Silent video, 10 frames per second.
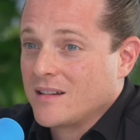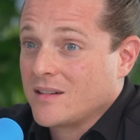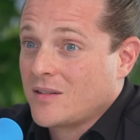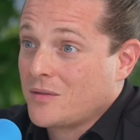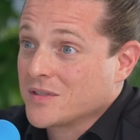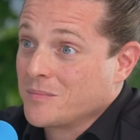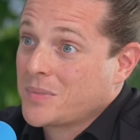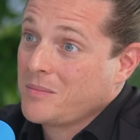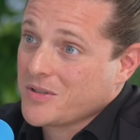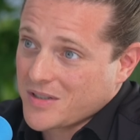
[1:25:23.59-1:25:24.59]
And all of a sudden,
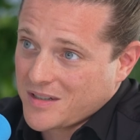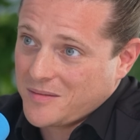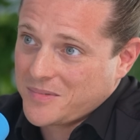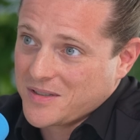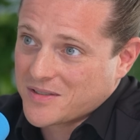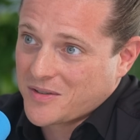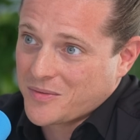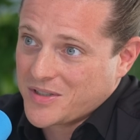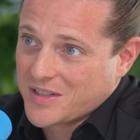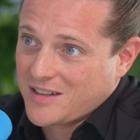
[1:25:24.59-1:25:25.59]
publishing companies started
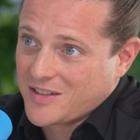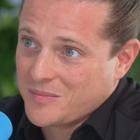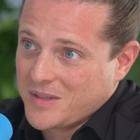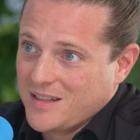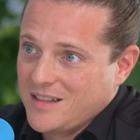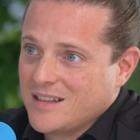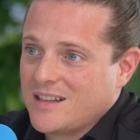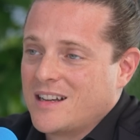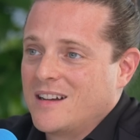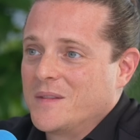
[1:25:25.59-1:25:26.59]
reaching out to me.
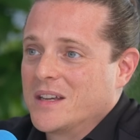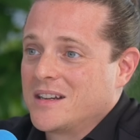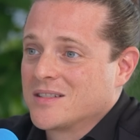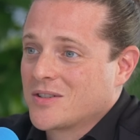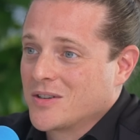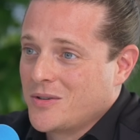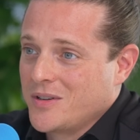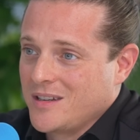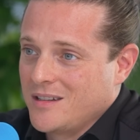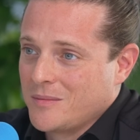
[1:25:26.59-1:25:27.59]
And then I started
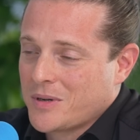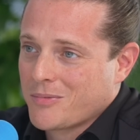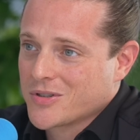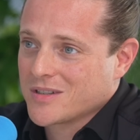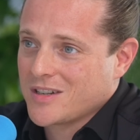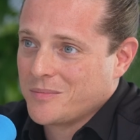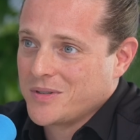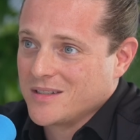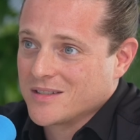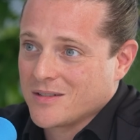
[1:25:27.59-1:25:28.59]
going into publishing
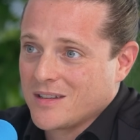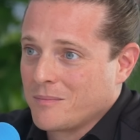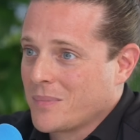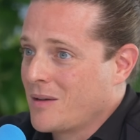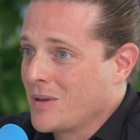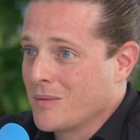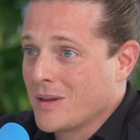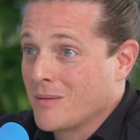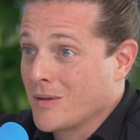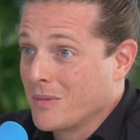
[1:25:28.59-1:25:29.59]
companies and they're like, blah, blah,
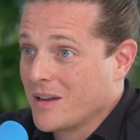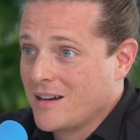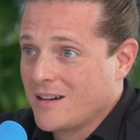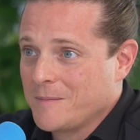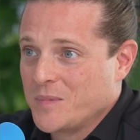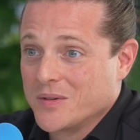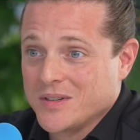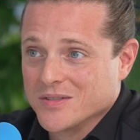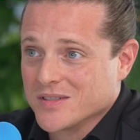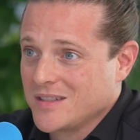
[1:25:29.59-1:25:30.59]
blah, blah, blah. You know,
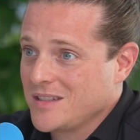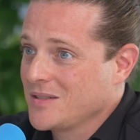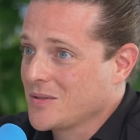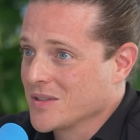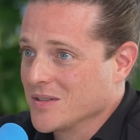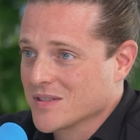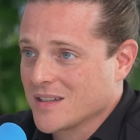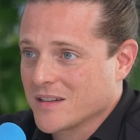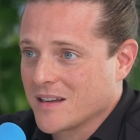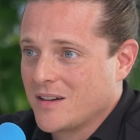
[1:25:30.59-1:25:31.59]
here's a deal or here's
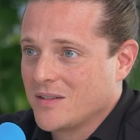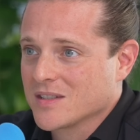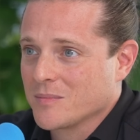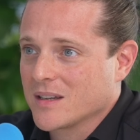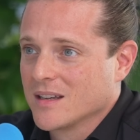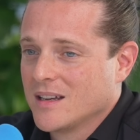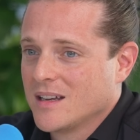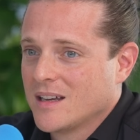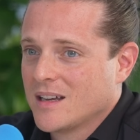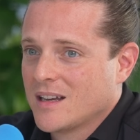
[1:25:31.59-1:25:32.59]
something else. I'm like,
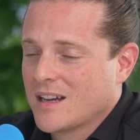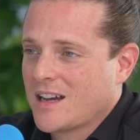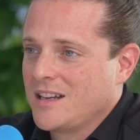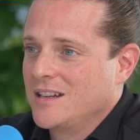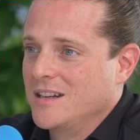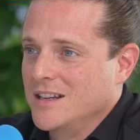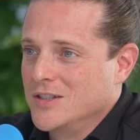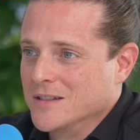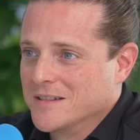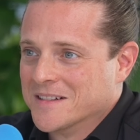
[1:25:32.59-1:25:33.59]
I need an agent.